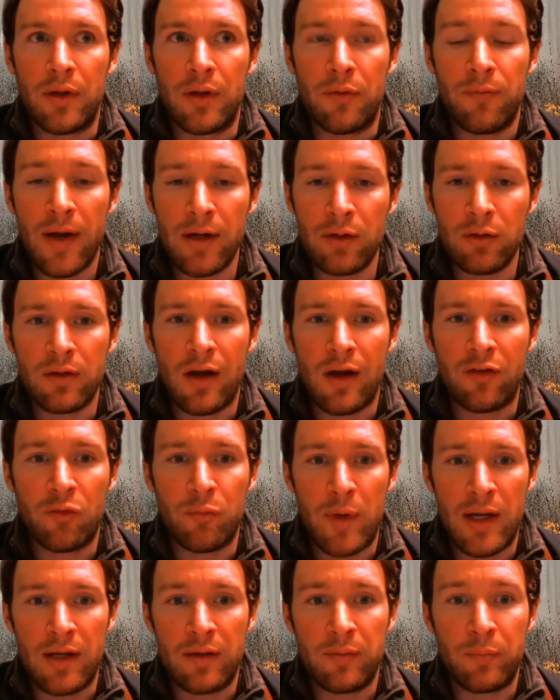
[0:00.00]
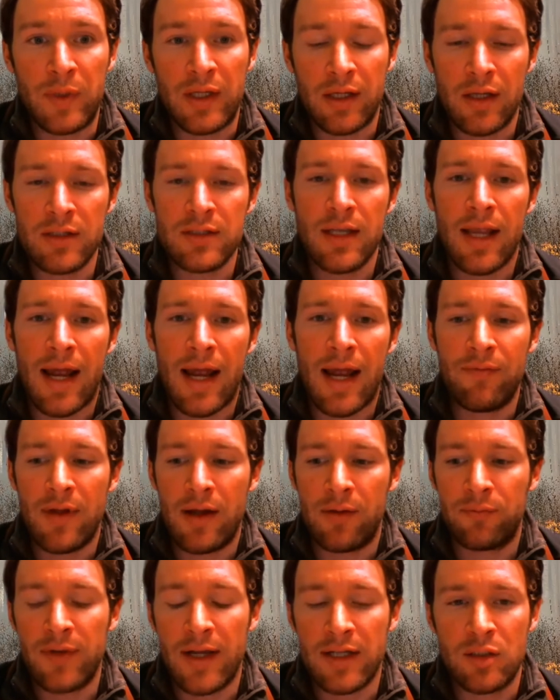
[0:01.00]
the federal government, because they have
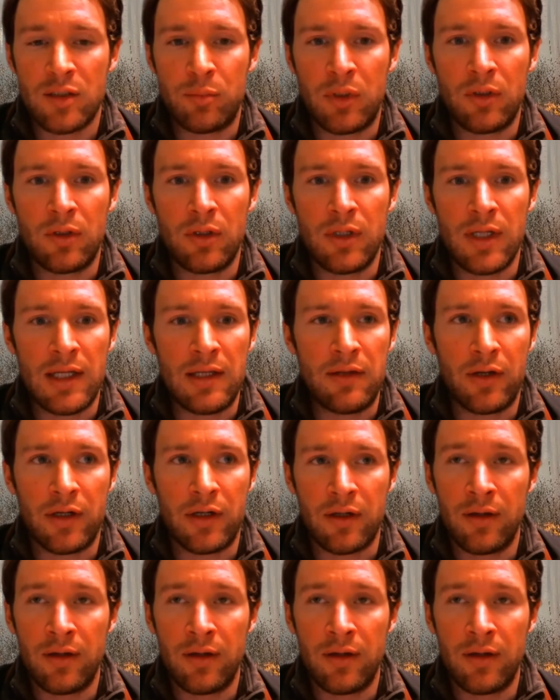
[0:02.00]
that flexibility,